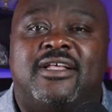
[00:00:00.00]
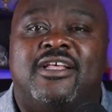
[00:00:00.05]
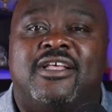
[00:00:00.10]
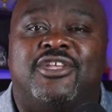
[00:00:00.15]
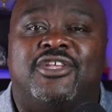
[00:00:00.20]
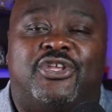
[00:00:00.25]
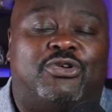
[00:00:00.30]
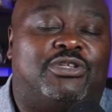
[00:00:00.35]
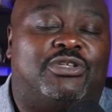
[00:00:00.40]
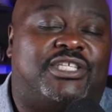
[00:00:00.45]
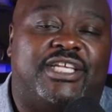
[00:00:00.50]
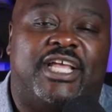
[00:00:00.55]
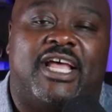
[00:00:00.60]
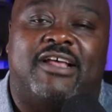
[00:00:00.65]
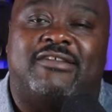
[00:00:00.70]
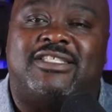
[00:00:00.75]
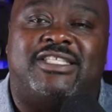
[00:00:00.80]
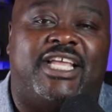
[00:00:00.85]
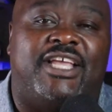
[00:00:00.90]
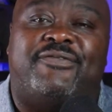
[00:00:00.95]

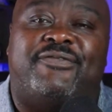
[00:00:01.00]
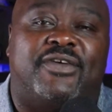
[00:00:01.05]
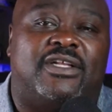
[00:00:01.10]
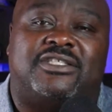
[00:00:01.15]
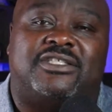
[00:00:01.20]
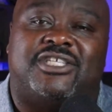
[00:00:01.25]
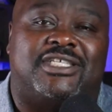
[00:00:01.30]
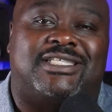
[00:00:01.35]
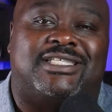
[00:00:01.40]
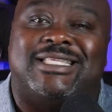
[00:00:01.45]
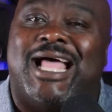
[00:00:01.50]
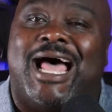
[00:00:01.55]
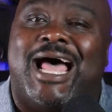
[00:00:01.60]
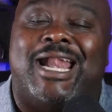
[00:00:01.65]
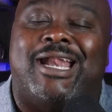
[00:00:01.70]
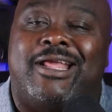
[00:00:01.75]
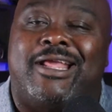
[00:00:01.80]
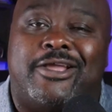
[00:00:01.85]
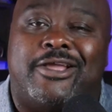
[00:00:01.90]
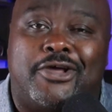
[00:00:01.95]
UCF's defense just not
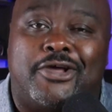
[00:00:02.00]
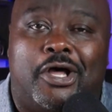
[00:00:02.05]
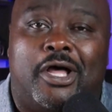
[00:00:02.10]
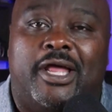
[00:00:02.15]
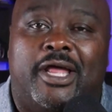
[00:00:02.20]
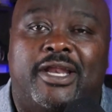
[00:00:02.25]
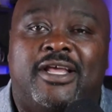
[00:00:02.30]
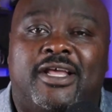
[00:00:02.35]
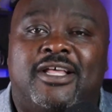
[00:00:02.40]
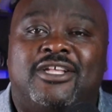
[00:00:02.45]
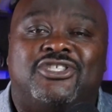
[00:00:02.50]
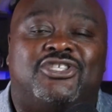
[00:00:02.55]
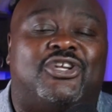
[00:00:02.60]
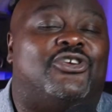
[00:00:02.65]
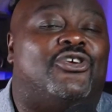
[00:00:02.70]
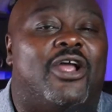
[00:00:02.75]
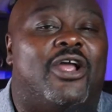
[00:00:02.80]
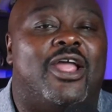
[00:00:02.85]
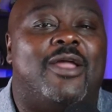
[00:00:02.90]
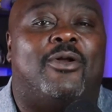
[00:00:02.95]
any good, so
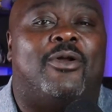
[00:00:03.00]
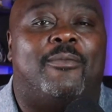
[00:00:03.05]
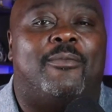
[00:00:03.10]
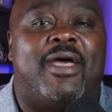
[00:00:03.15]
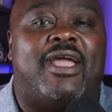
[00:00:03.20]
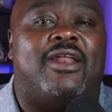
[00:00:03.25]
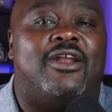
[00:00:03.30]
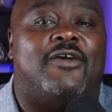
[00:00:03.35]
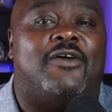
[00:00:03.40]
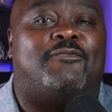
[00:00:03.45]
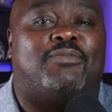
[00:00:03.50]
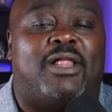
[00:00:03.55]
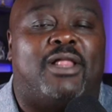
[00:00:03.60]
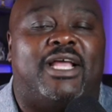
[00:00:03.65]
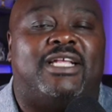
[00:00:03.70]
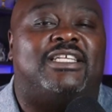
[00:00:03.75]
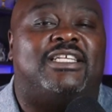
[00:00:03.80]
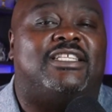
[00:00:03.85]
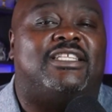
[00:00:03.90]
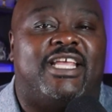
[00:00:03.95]
you're able to make enough
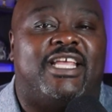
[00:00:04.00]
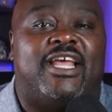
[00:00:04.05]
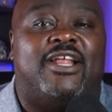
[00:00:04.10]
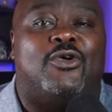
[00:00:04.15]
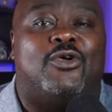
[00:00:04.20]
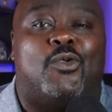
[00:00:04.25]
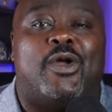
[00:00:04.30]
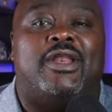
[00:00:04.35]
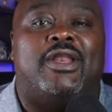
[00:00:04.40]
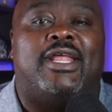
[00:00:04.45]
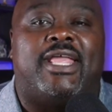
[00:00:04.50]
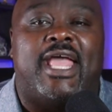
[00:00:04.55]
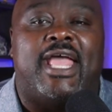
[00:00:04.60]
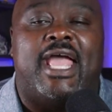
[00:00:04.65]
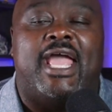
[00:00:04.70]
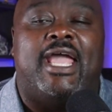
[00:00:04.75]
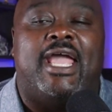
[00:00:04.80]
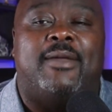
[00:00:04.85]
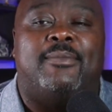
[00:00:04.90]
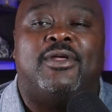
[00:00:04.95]
plays at the end to win the
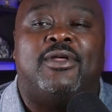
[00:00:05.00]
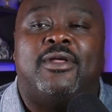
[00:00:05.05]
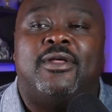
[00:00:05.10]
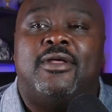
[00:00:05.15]
game.